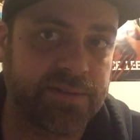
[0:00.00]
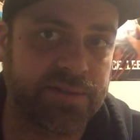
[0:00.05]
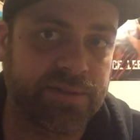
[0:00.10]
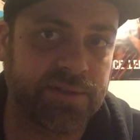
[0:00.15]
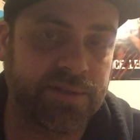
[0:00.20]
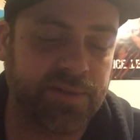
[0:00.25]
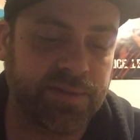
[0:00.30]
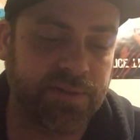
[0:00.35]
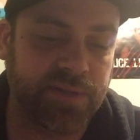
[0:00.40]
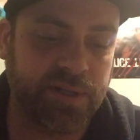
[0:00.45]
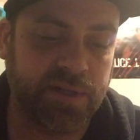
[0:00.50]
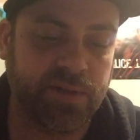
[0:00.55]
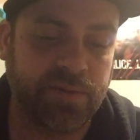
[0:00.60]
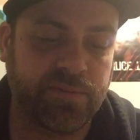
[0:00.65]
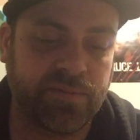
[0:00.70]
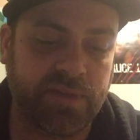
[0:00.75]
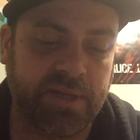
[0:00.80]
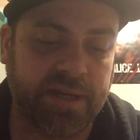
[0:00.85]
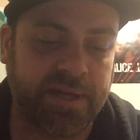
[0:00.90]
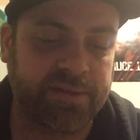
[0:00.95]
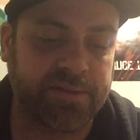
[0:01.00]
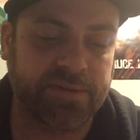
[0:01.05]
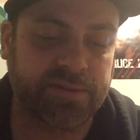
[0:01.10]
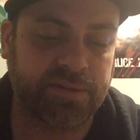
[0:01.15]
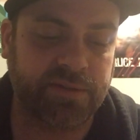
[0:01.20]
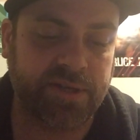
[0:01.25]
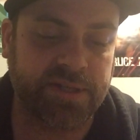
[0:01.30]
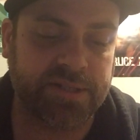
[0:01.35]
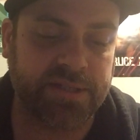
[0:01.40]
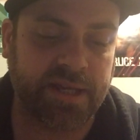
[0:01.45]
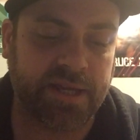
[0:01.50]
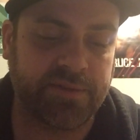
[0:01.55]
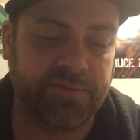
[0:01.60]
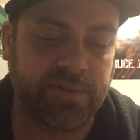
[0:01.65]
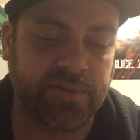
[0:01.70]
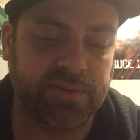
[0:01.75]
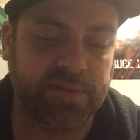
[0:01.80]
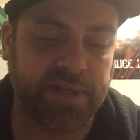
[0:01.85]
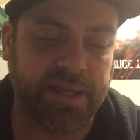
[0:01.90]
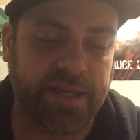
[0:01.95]
So, you know, yeah, it's great to have
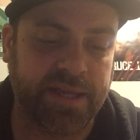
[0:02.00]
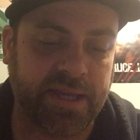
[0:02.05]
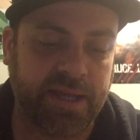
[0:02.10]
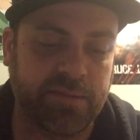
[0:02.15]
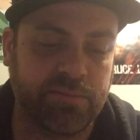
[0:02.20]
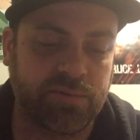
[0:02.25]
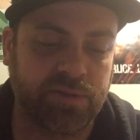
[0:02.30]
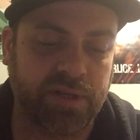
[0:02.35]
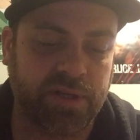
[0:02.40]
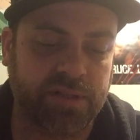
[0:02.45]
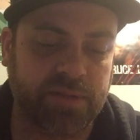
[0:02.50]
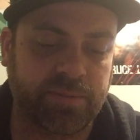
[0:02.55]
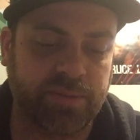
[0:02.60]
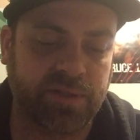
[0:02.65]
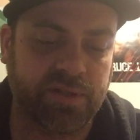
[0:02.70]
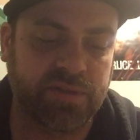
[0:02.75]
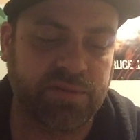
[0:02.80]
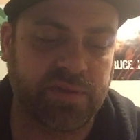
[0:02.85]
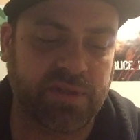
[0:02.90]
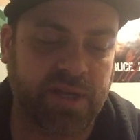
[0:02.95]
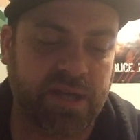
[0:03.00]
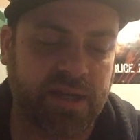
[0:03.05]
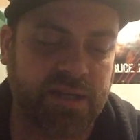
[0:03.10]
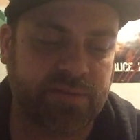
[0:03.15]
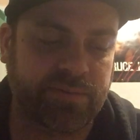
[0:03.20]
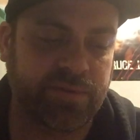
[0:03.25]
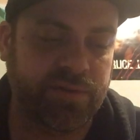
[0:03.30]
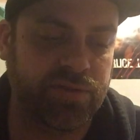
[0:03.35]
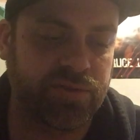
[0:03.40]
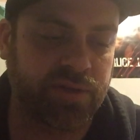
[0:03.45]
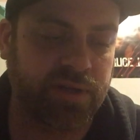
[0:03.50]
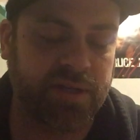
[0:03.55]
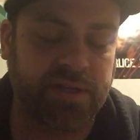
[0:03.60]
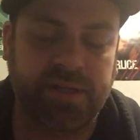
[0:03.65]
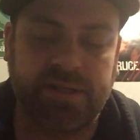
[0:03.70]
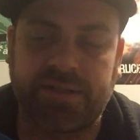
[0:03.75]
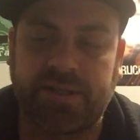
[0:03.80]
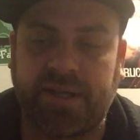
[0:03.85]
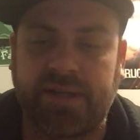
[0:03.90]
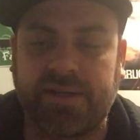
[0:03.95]
those late game draw spells with Axe where you draw
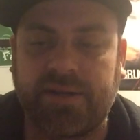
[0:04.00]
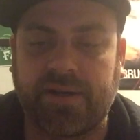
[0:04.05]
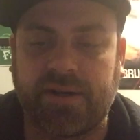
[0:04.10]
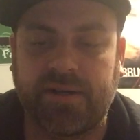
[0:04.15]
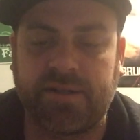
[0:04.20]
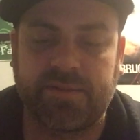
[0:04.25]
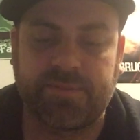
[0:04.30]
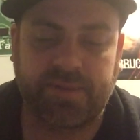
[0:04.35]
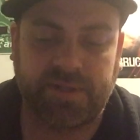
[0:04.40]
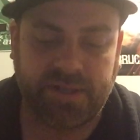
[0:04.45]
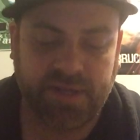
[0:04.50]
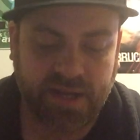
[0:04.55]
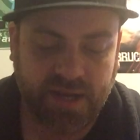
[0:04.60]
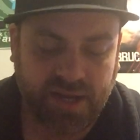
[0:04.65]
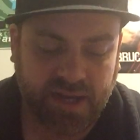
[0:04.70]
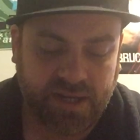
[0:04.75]
like 10 cards, but